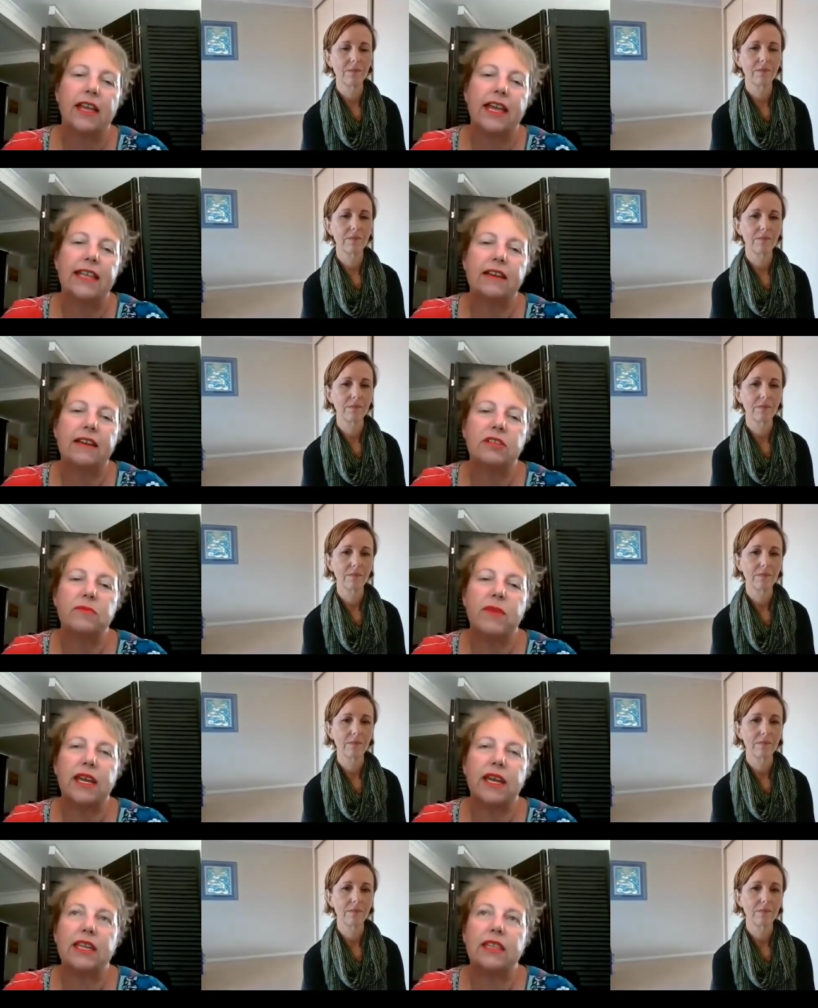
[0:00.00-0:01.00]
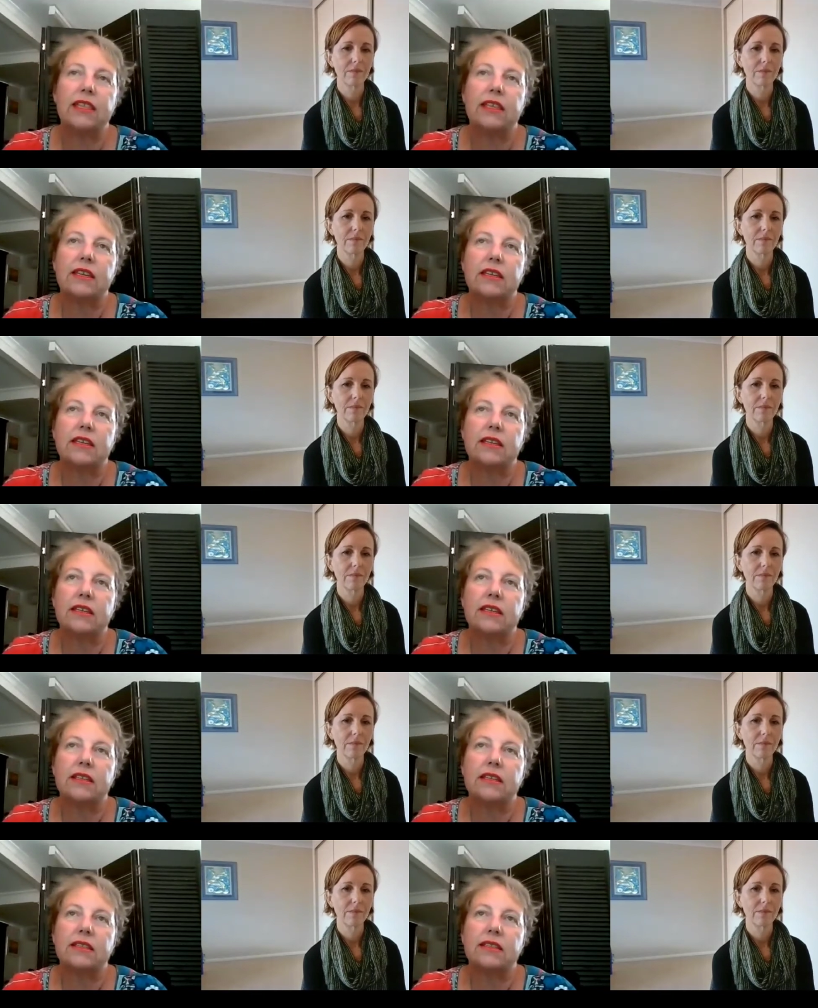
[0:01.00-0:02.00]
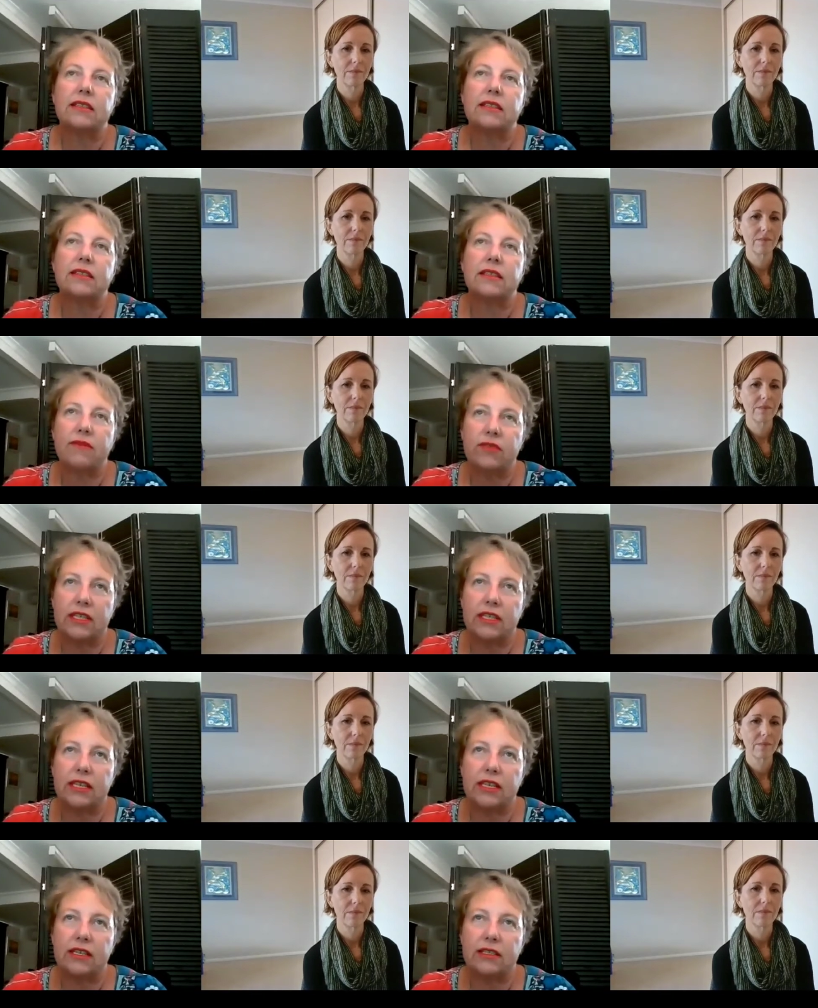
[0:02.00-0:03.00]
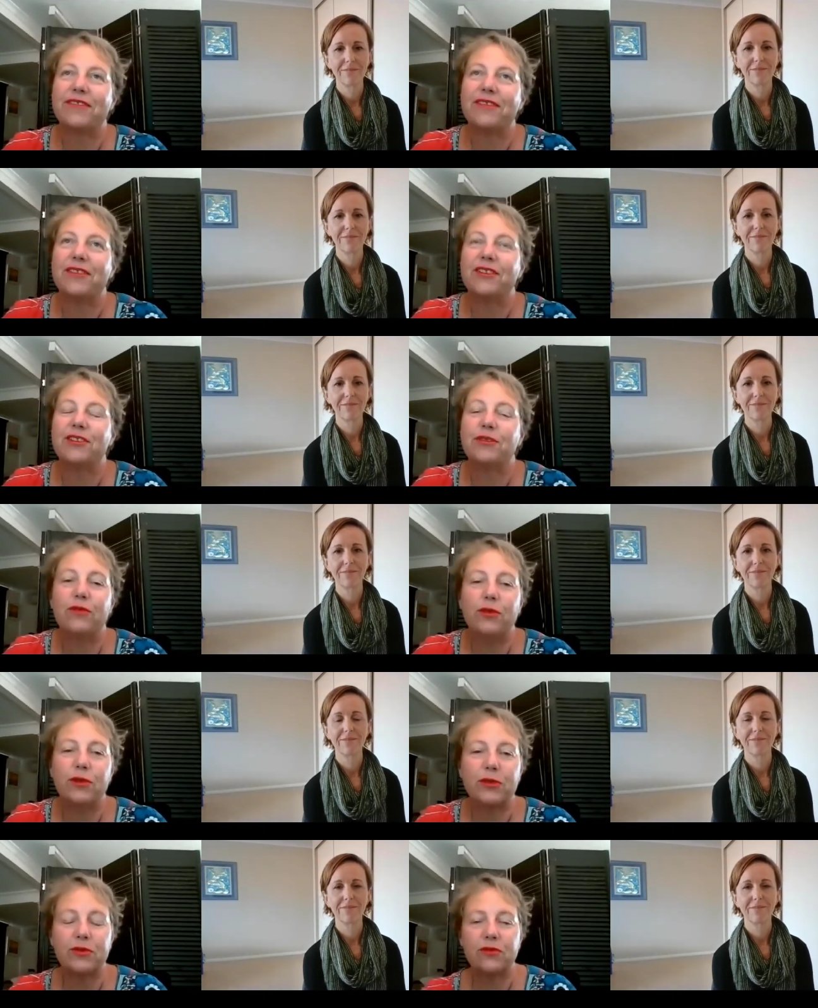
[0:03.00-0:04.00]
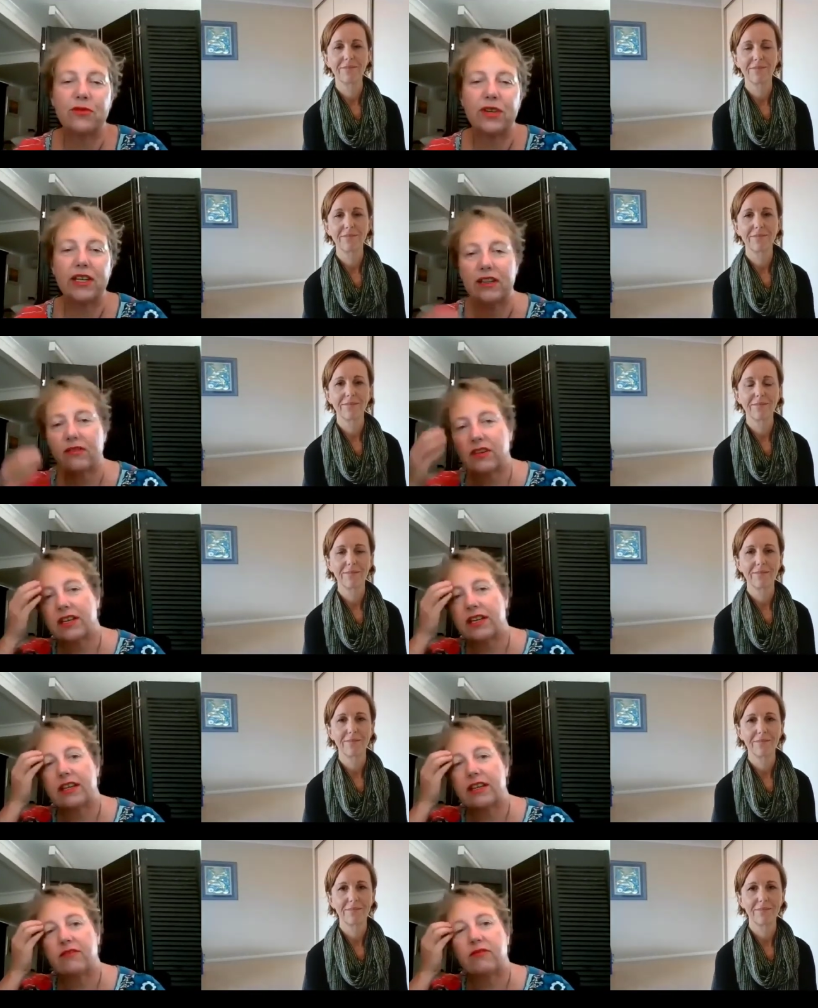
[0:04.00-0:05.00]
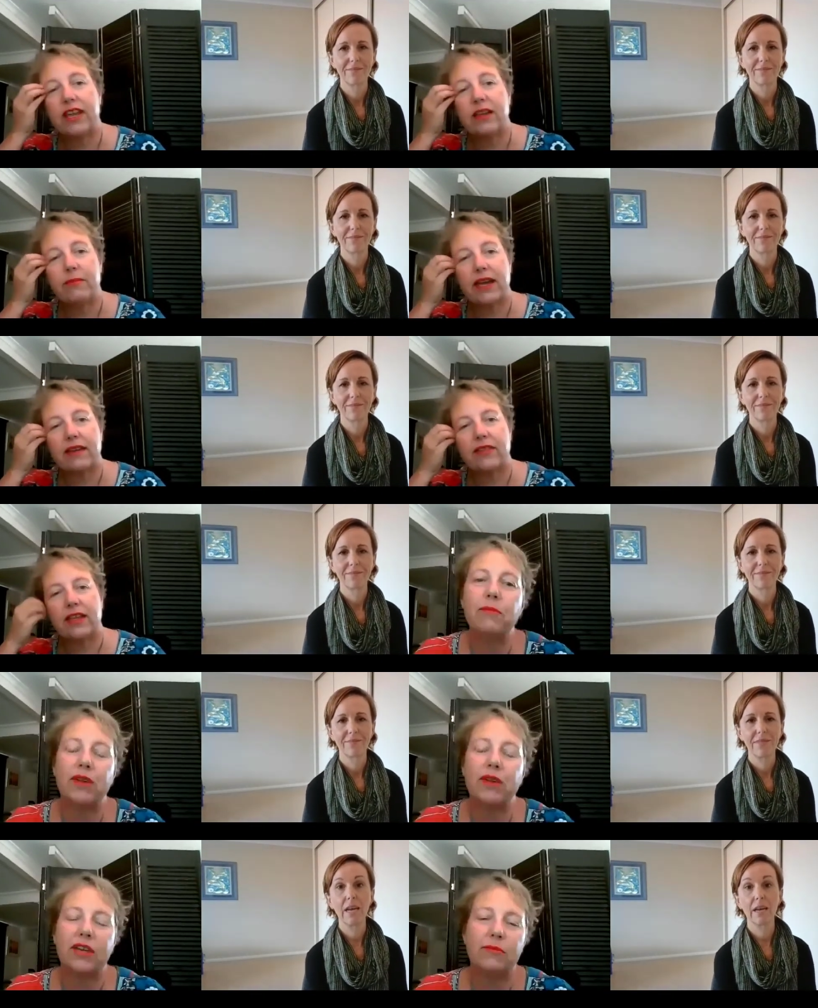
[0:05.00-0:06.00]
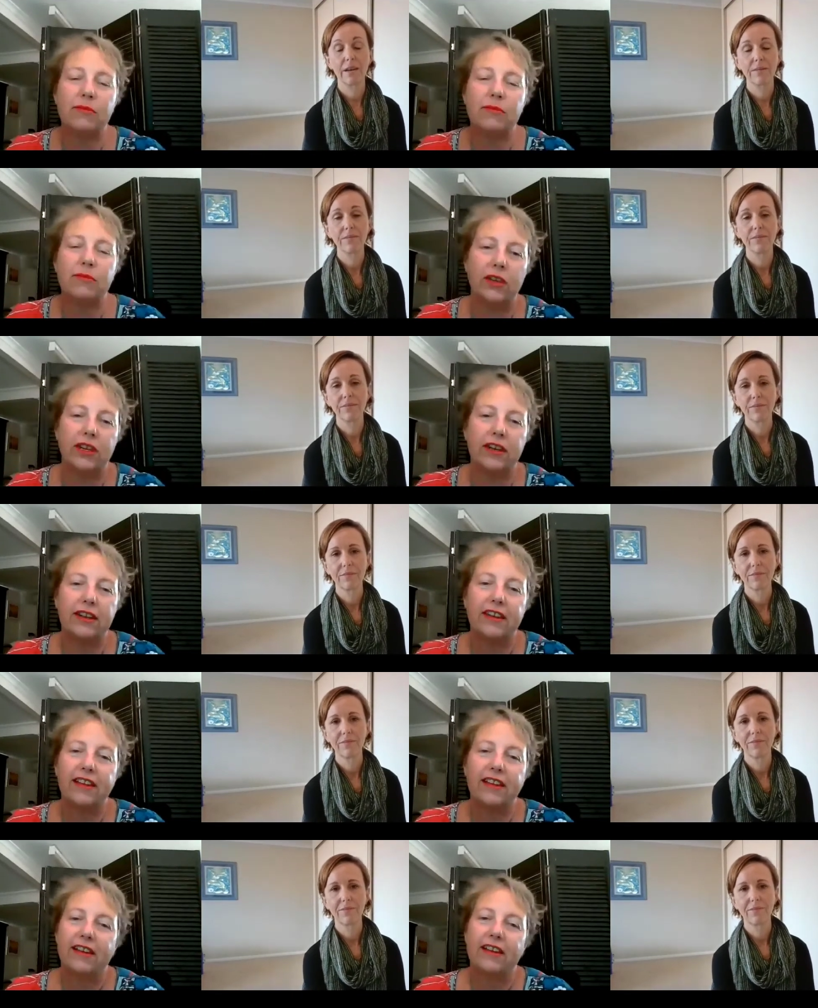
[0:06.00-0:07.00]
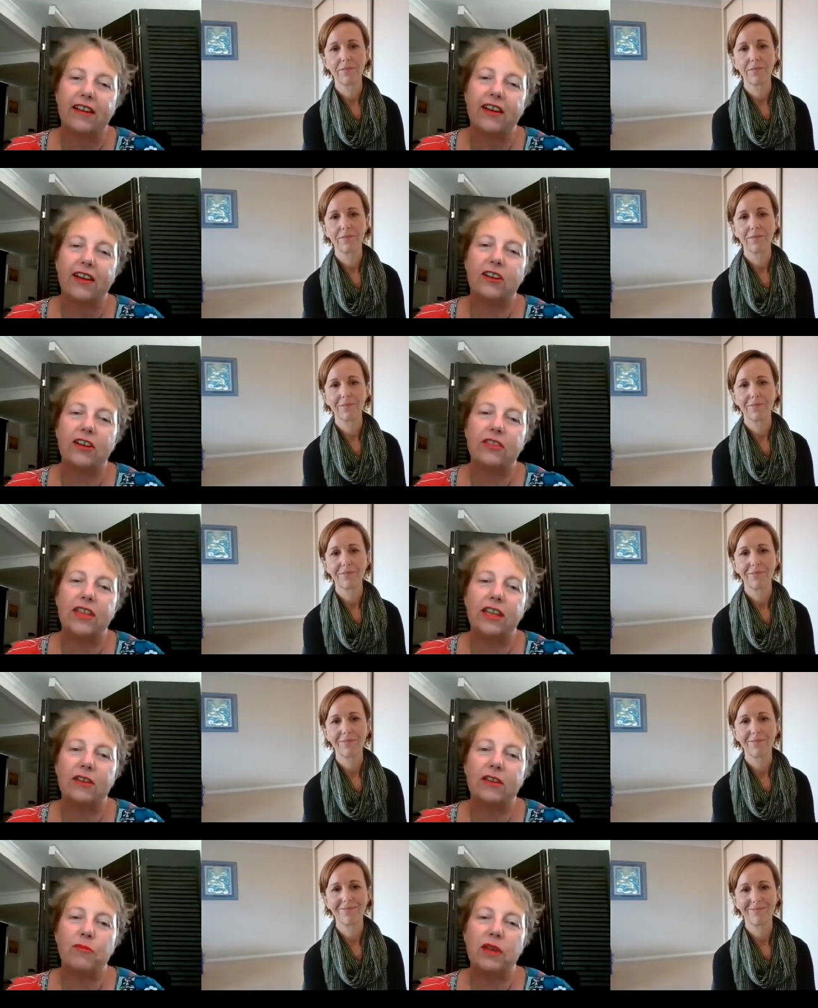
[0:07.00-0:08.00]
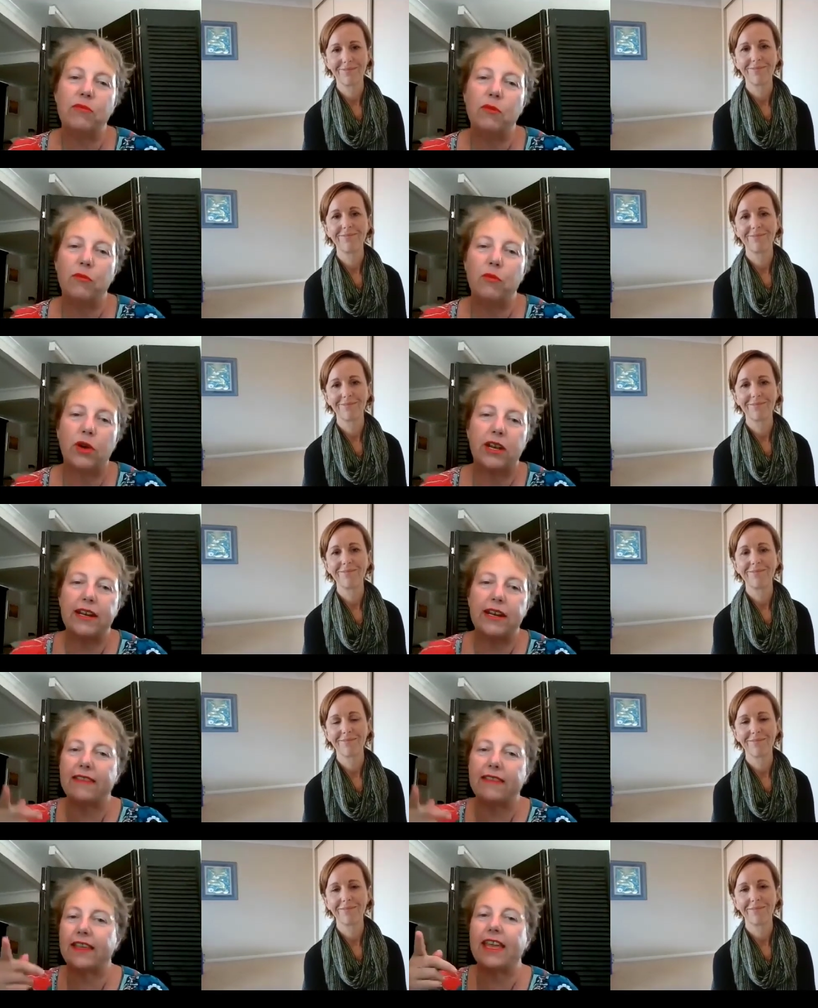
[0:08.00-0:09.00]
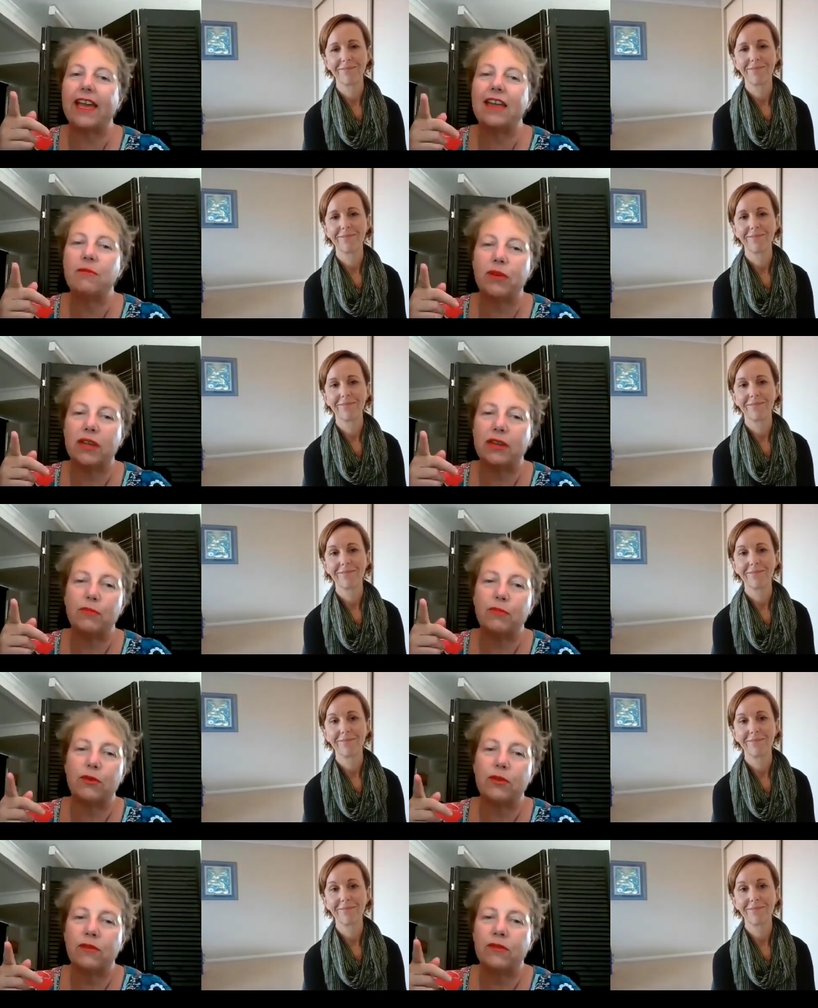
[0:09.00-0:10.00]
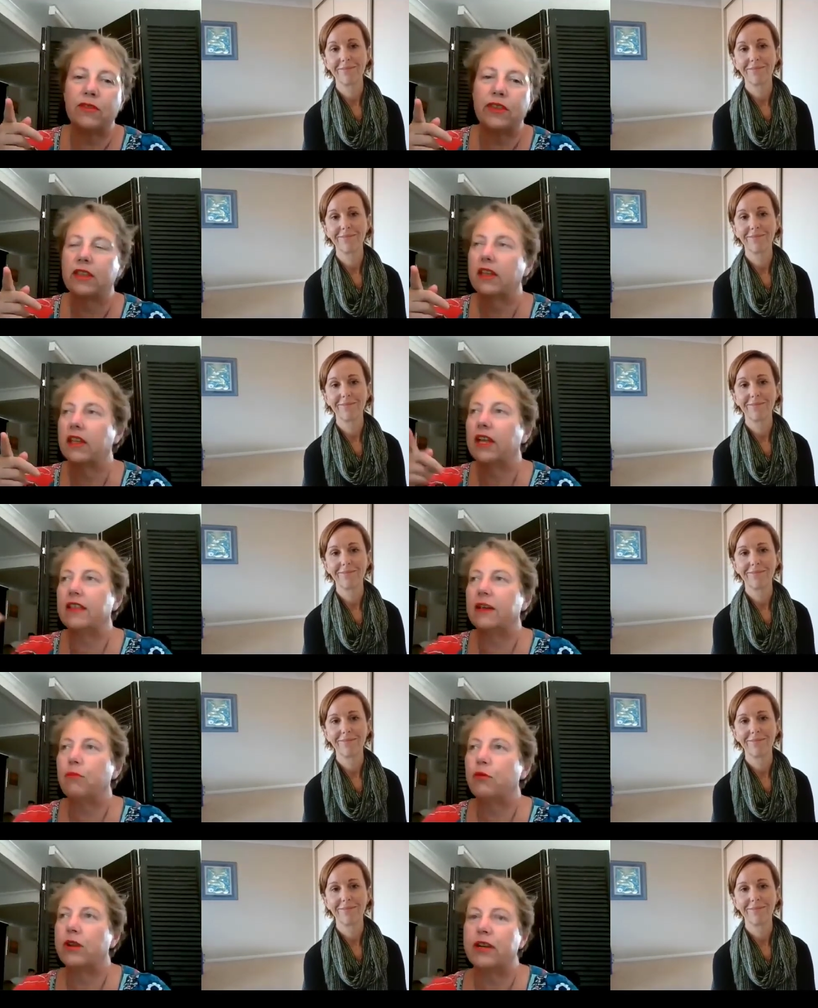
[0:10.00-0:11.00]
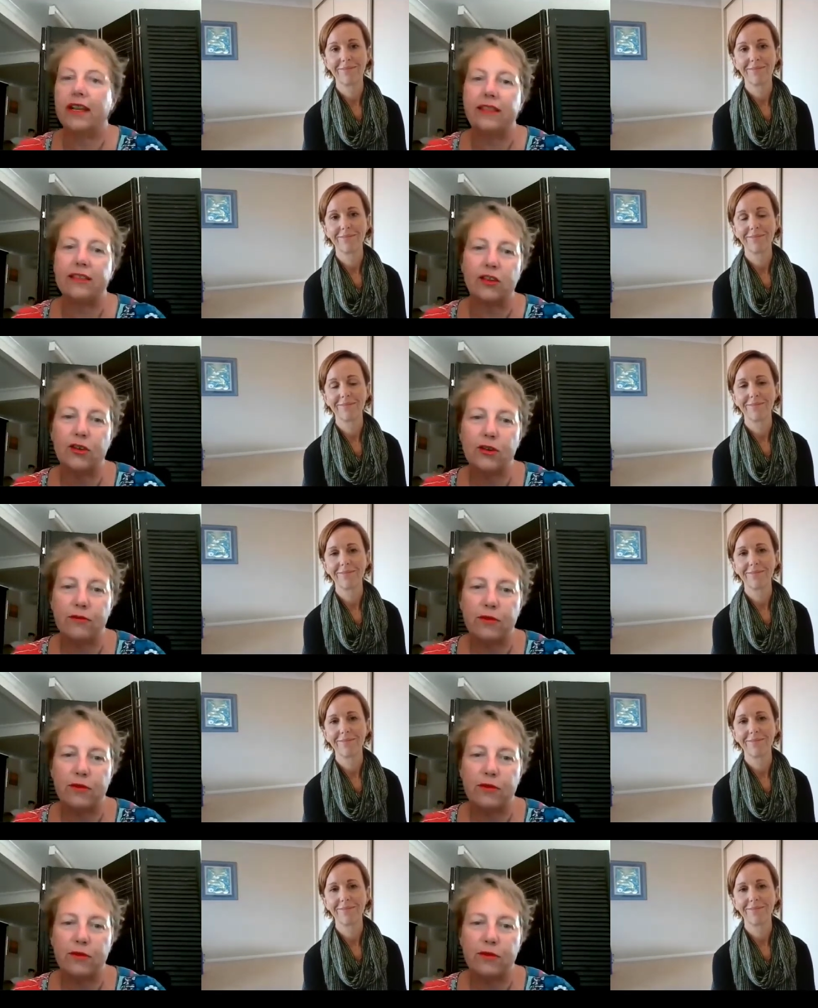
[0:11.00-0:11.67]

Speaker 1: mm. and that was back in the 70s, divorce was really, really rare back then. And, and you know, so were gay people. And, and I think people pointed out the gay people and they pointed out the girl